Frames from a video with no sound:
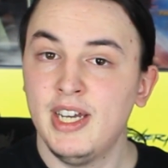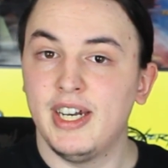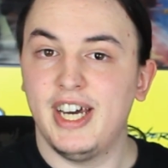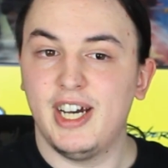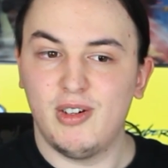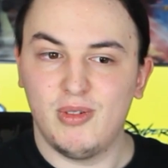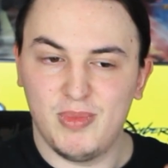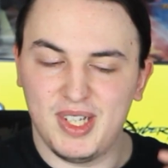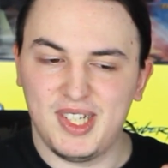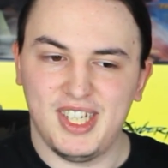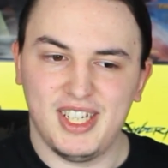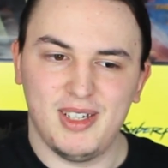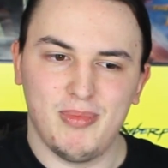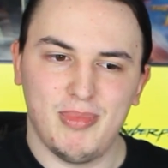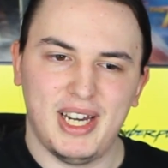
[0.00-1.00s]
Now,
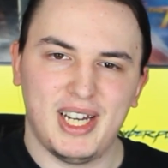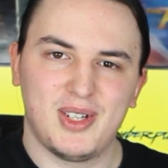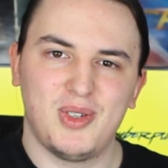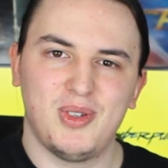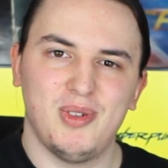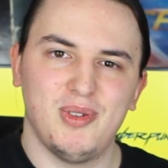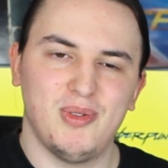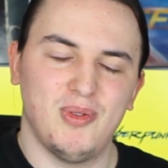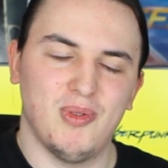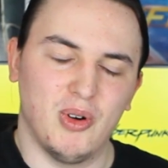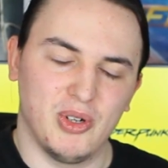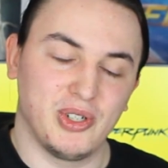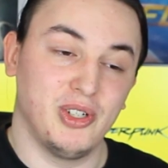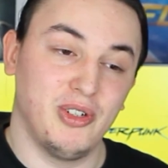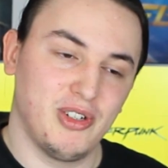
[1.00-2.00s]
sticking back to,
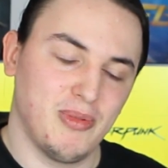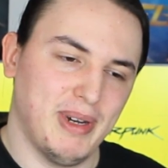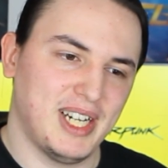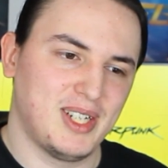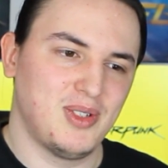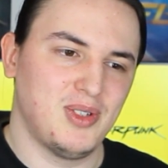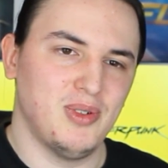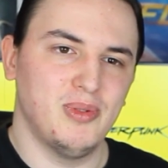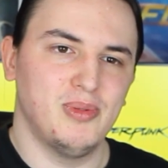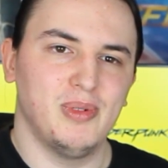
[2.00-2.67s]
or going back to